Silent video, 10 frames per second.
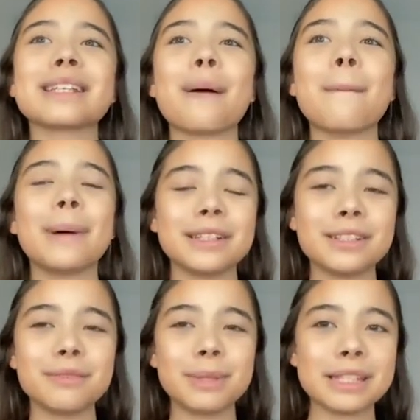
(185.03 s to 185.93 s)
a bunch
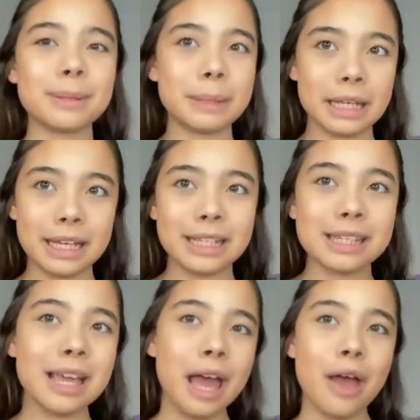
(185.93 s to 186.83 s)
of mixed opinions
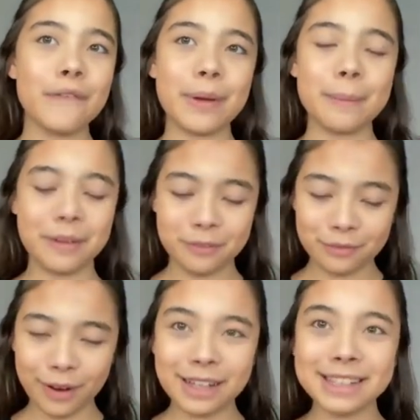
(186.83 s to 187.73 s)
from my
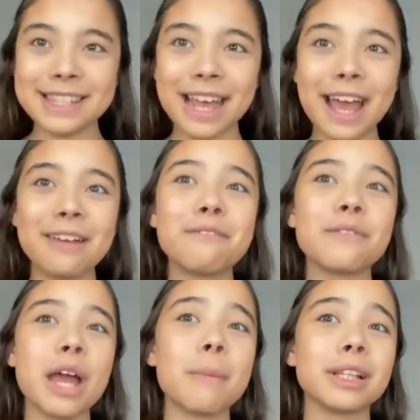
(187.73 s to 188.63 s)
friends and
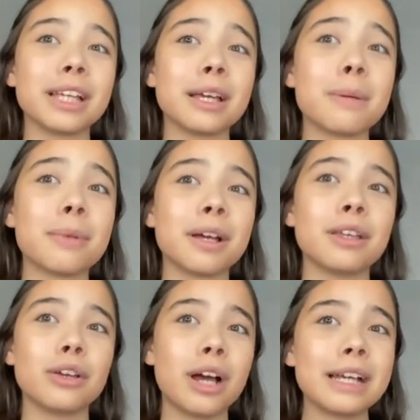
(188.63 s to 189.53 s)
family, but
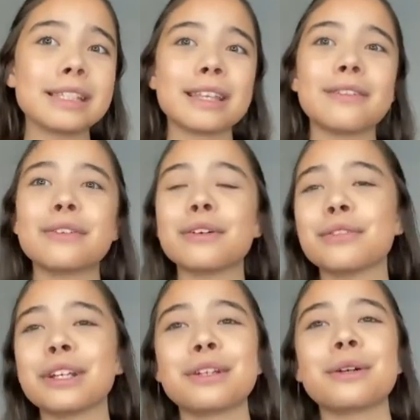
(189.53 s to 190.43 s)
you guys can feel
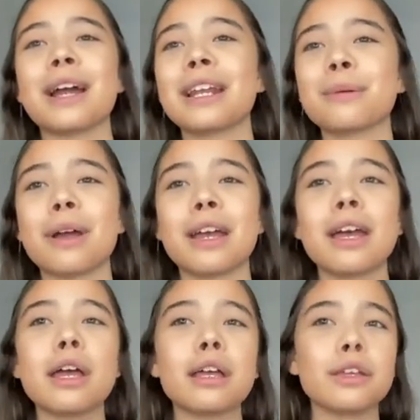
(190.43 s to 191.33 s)
free to do it any way
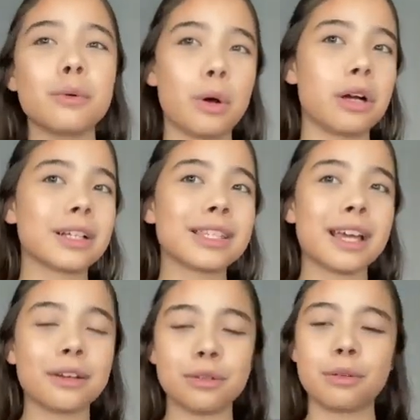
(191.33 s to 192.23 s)
you want, because I
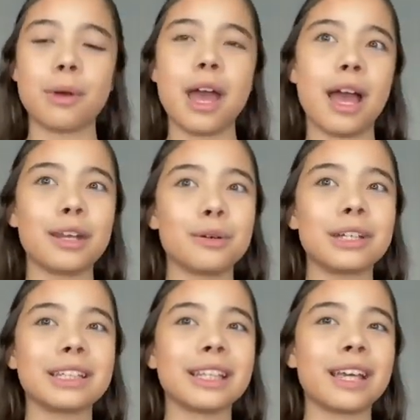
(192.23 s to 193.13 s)
know the way I do
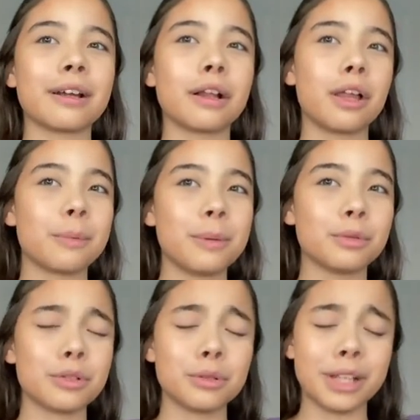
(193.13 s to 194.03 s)
it, like, a lot of people
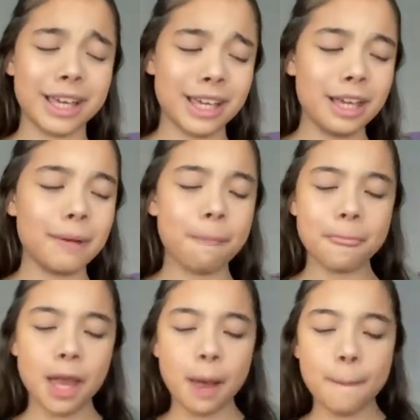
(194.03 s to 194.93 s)
don't like it.
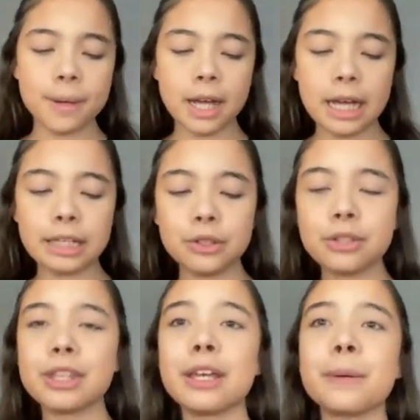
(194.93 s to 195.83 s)
But I use
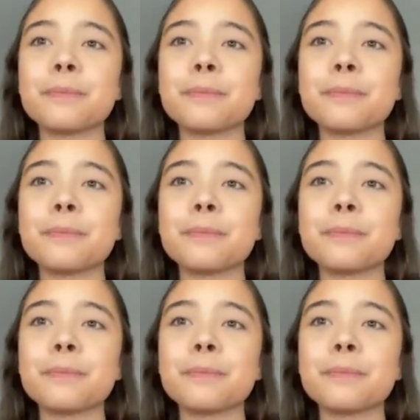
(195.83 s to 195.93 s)
the